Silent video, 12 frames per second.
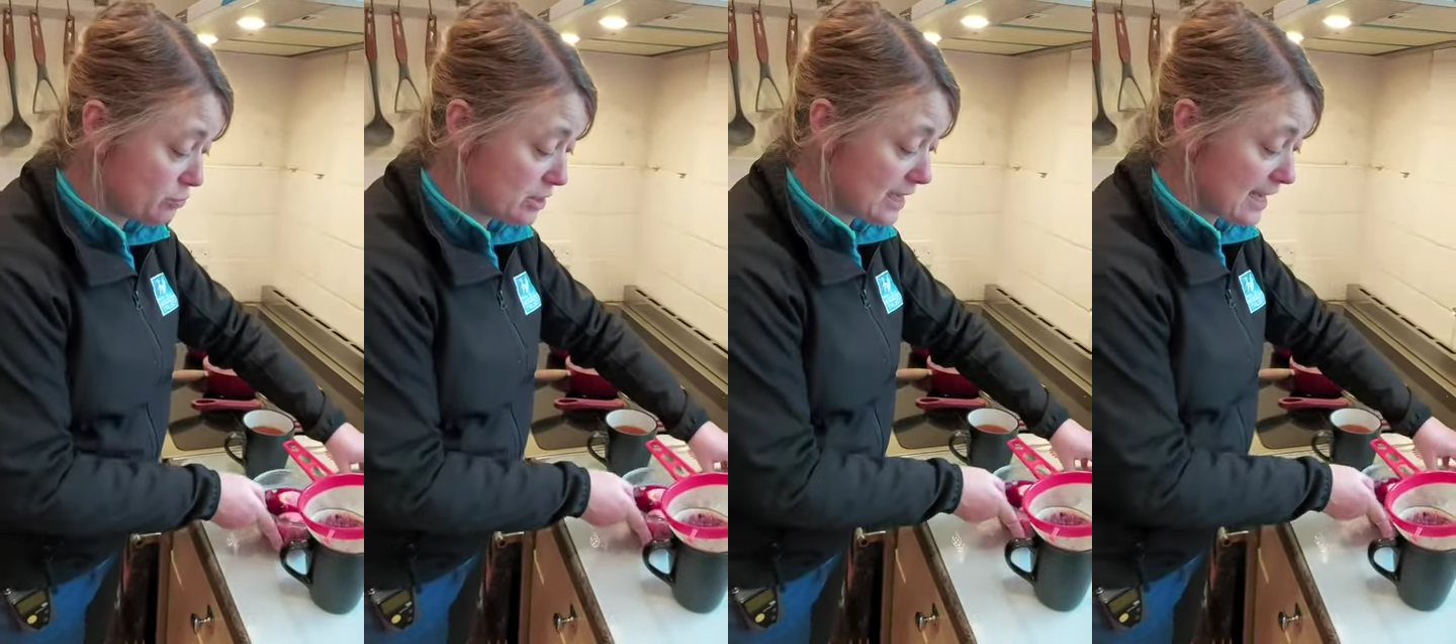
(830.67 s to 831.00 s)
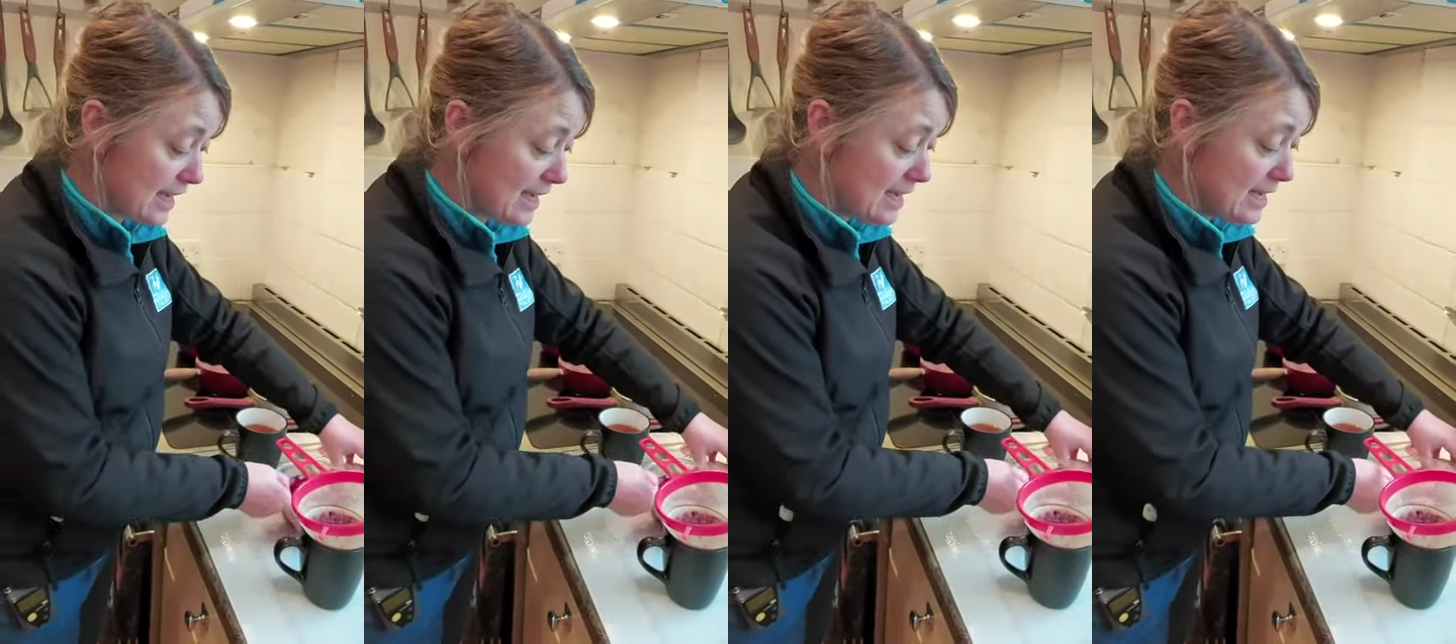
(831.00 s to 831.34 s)

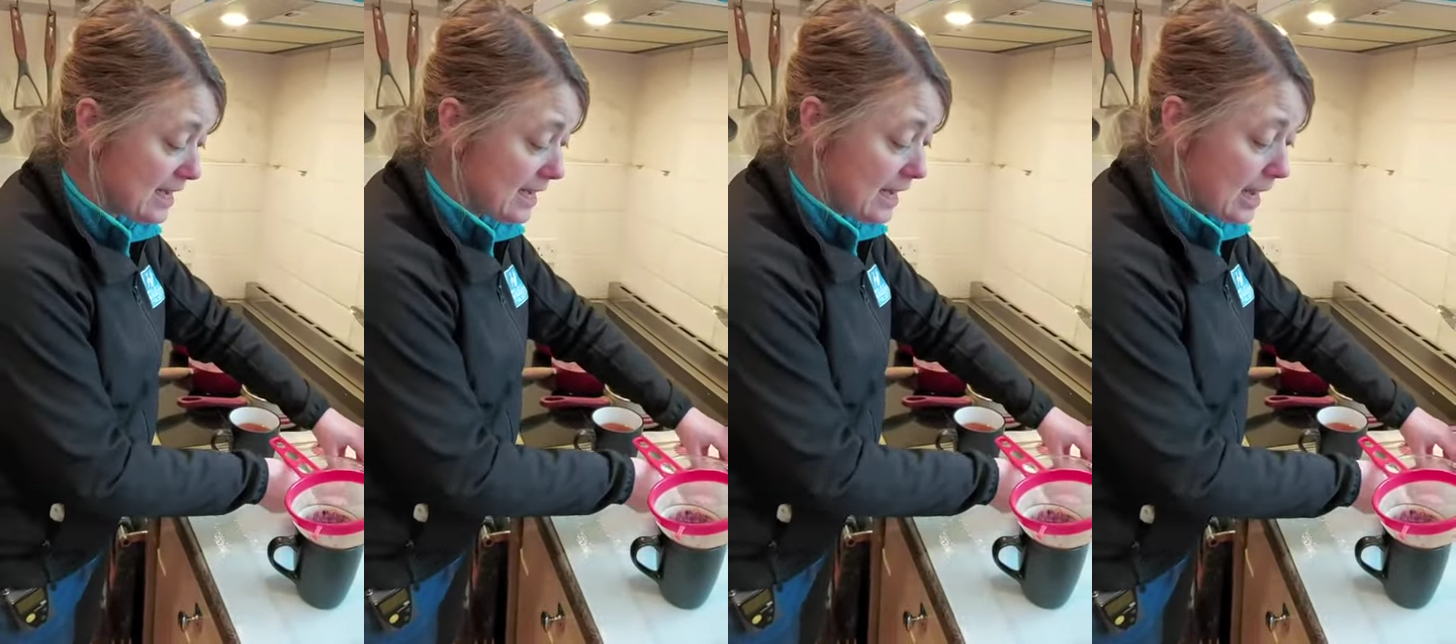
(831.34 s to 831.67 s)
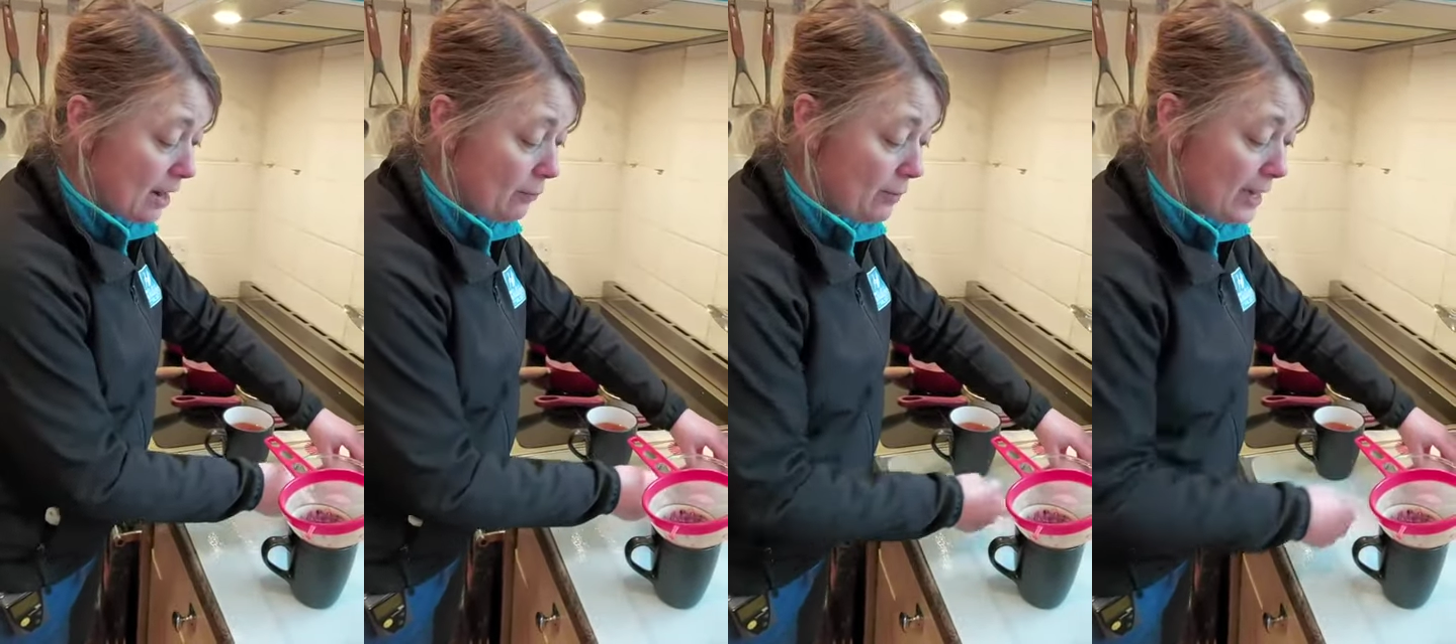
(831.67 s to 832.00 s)
too?
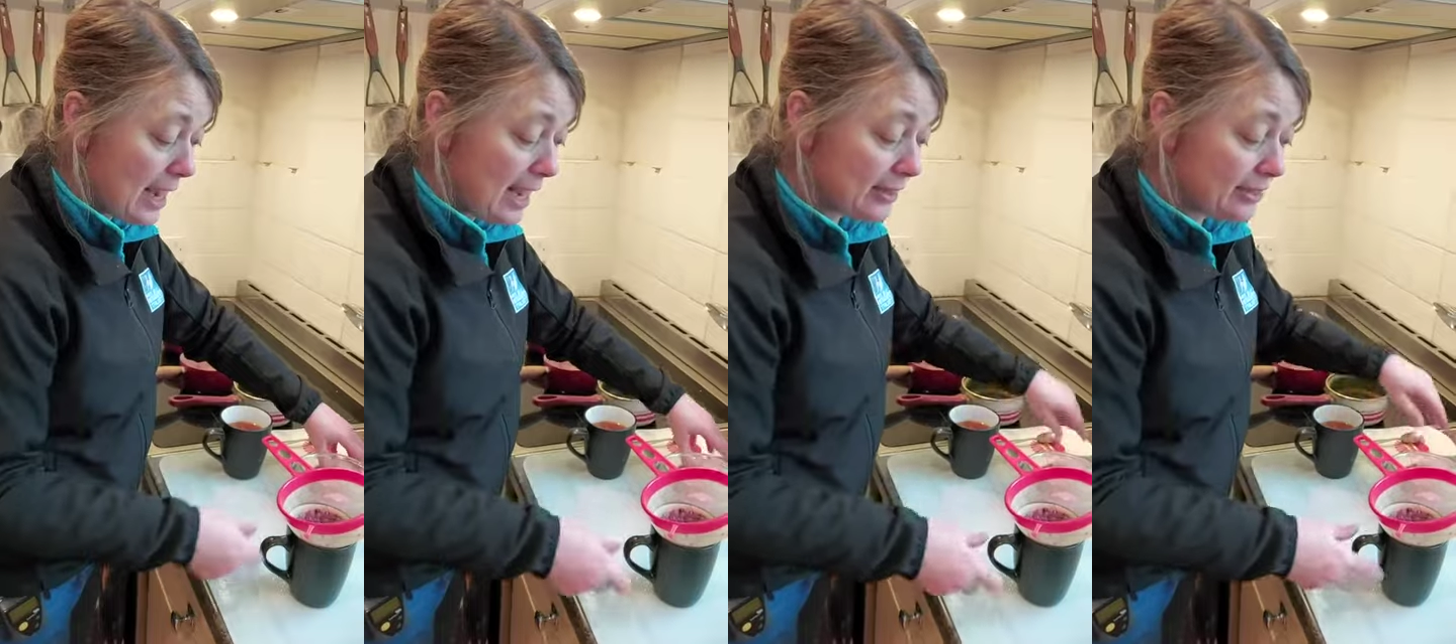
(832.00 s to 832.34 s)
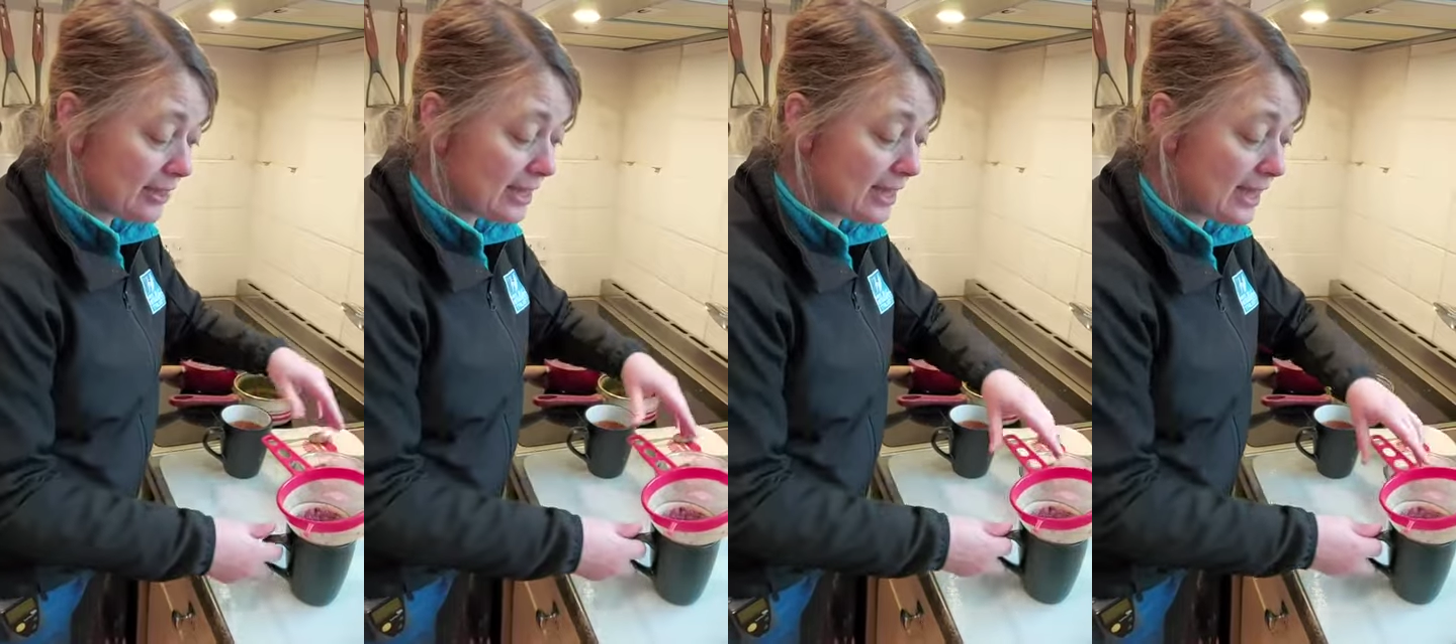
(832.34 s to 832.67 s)
We had the